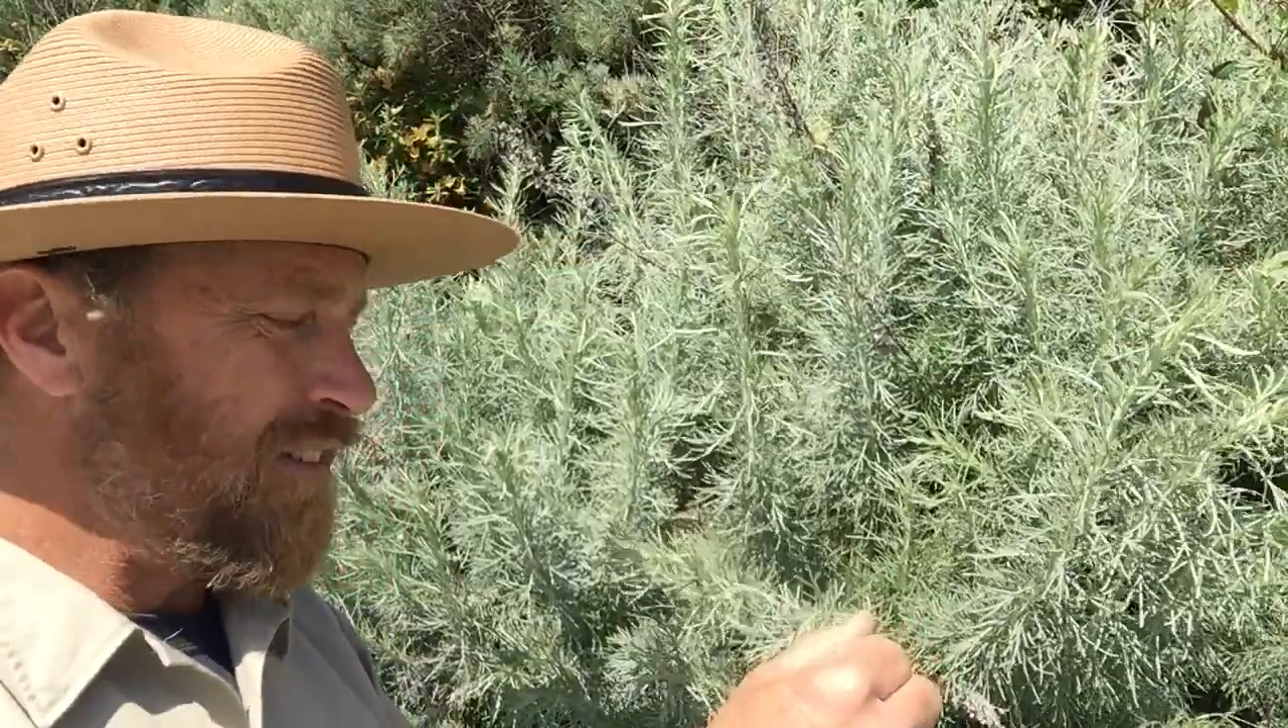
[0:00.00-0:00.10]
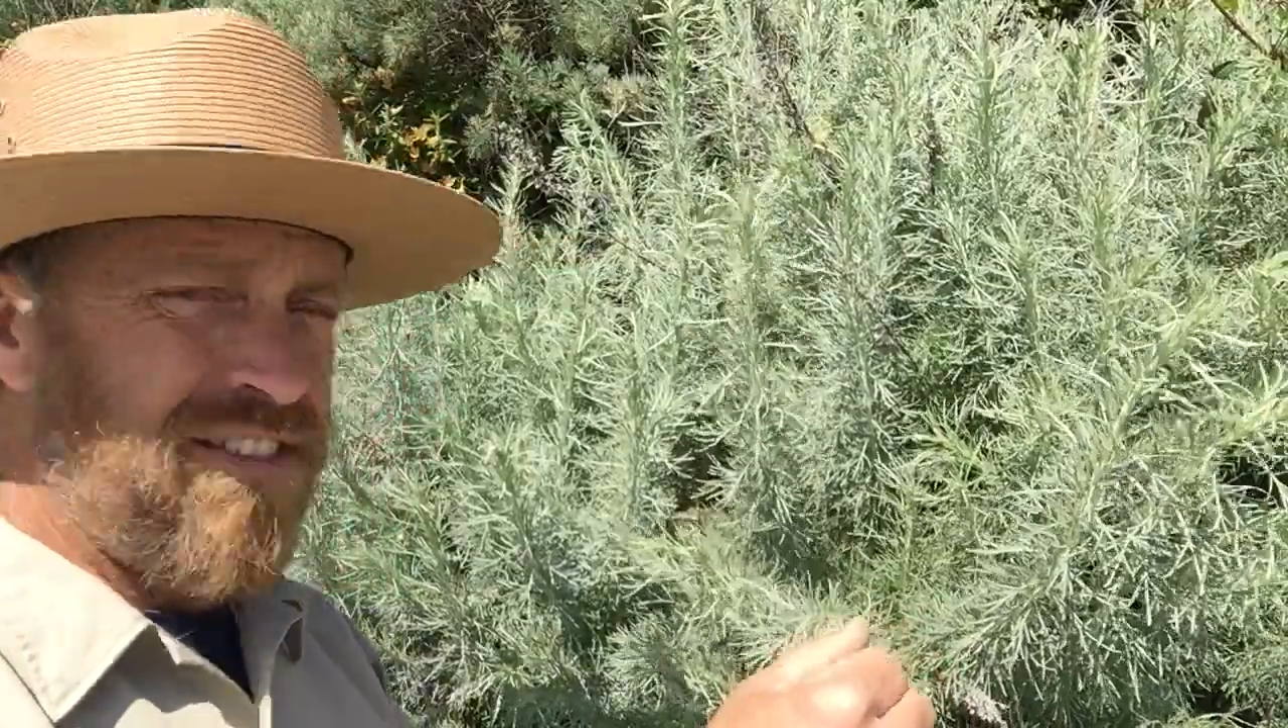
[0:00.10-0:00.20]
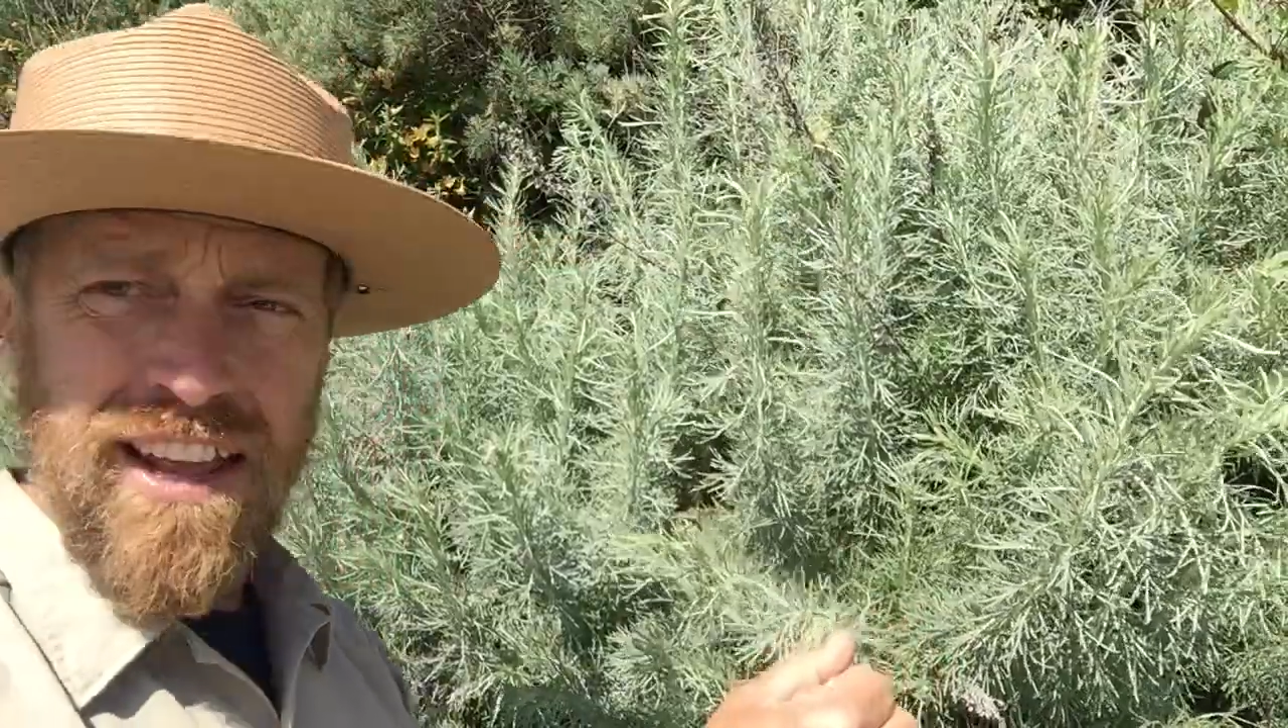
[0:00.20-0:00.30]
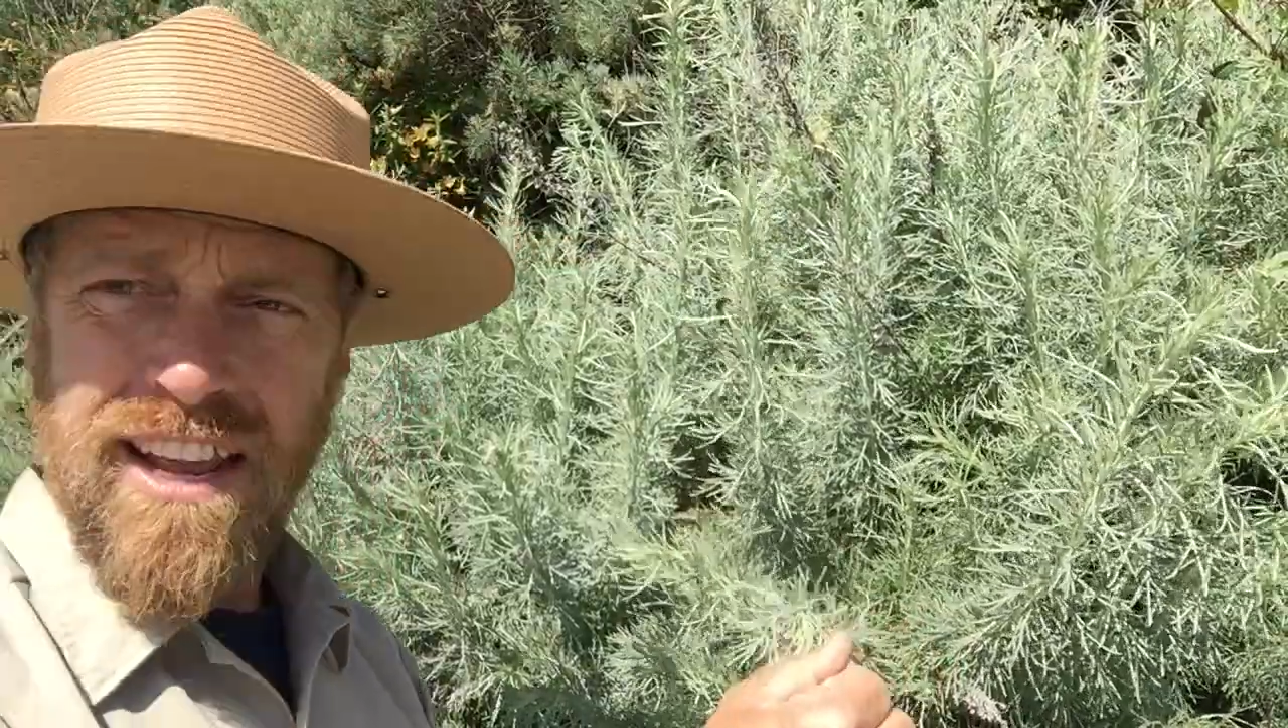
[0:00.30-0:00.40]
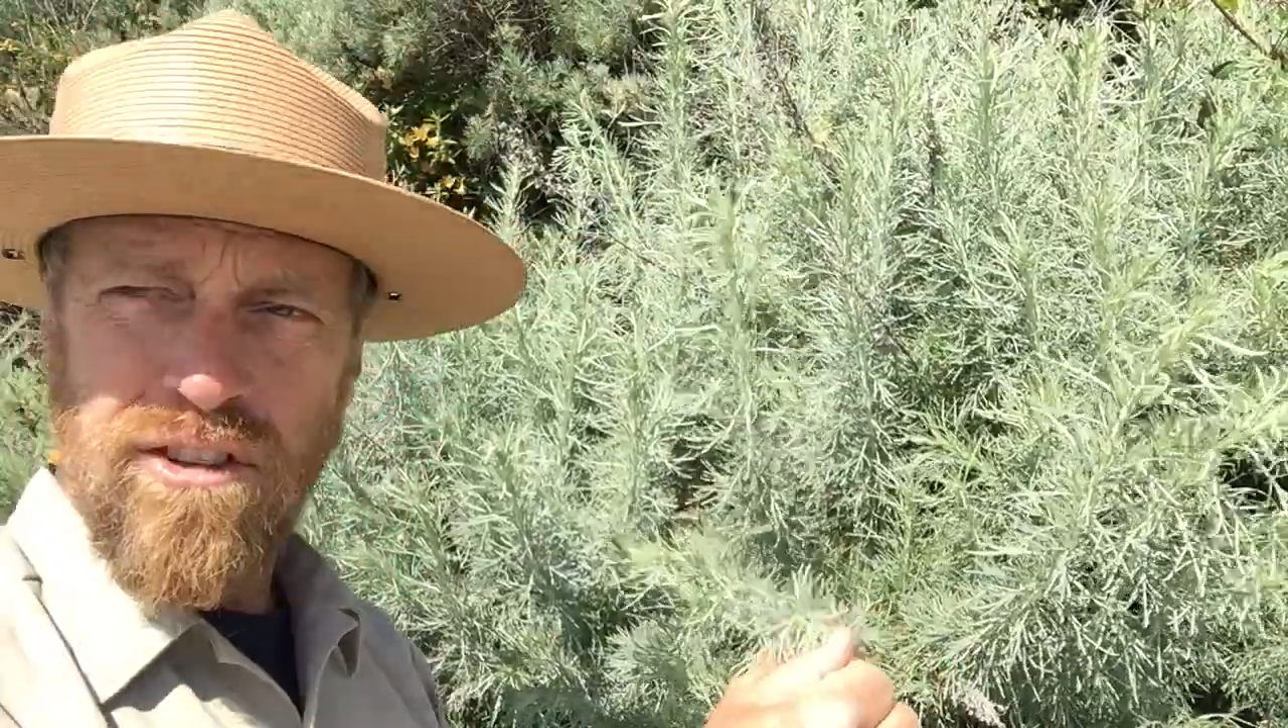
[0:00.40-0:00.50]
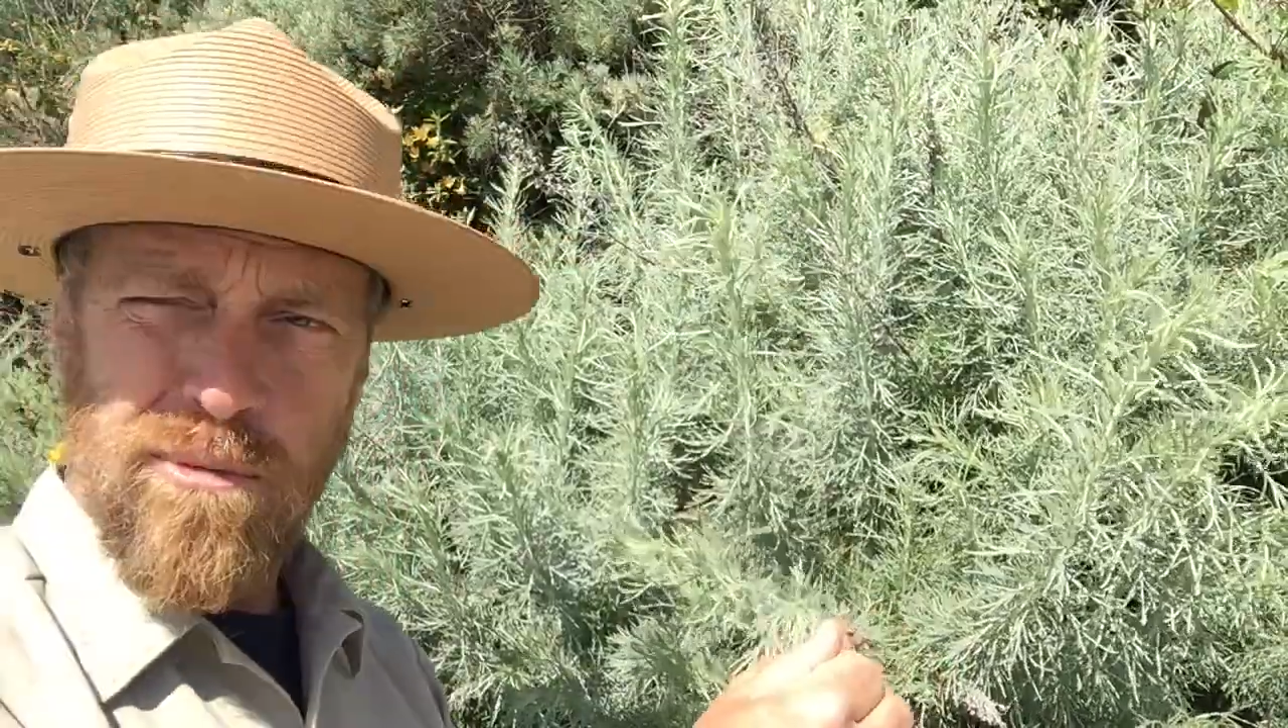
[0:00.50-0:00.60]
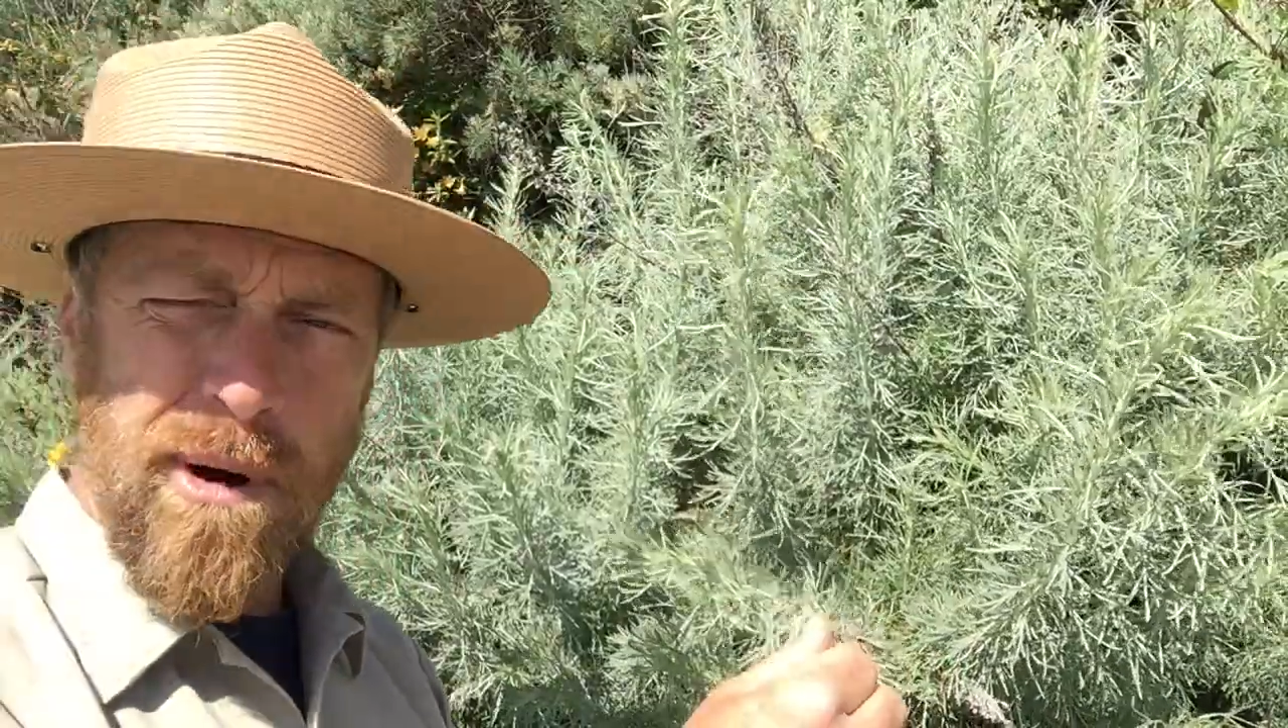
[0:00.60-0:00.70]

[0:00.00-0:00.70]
sage is